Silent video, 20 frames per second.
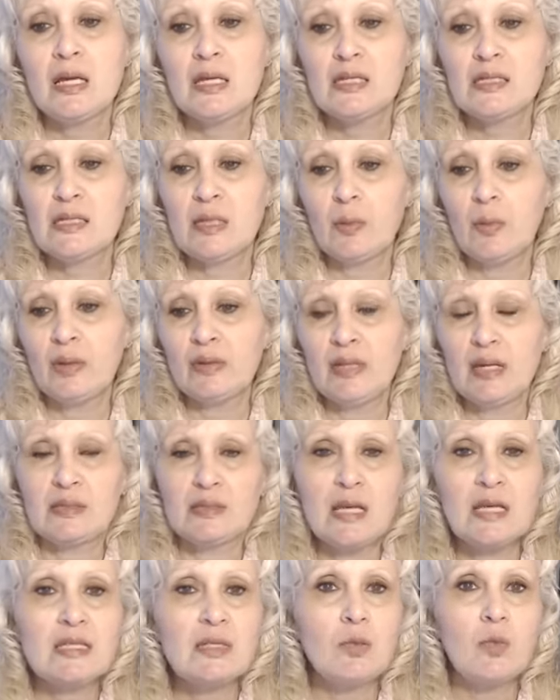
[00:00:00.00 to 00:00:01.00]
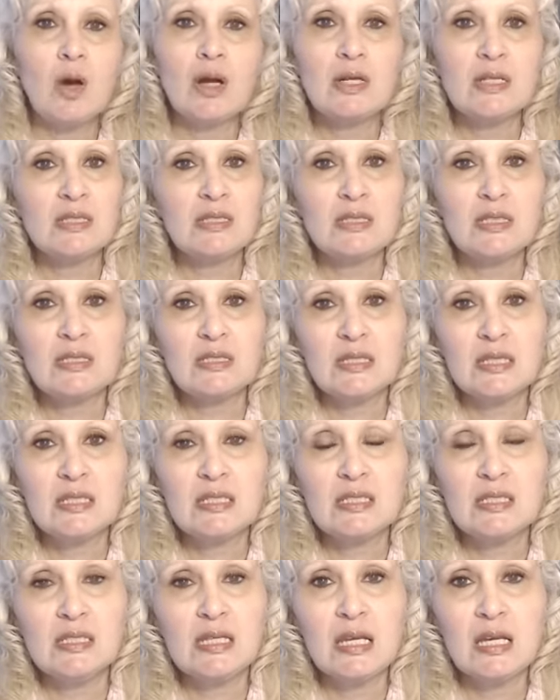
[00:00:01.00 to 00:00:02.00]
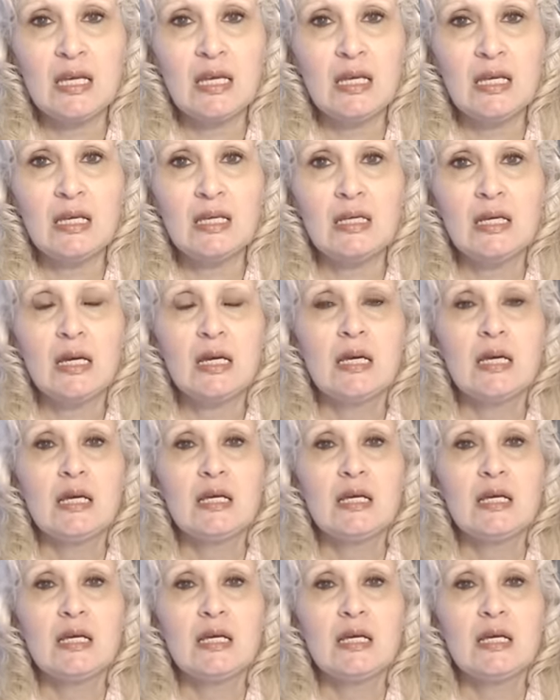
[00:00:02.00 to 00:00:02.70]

someone that doesn't want us to succeed,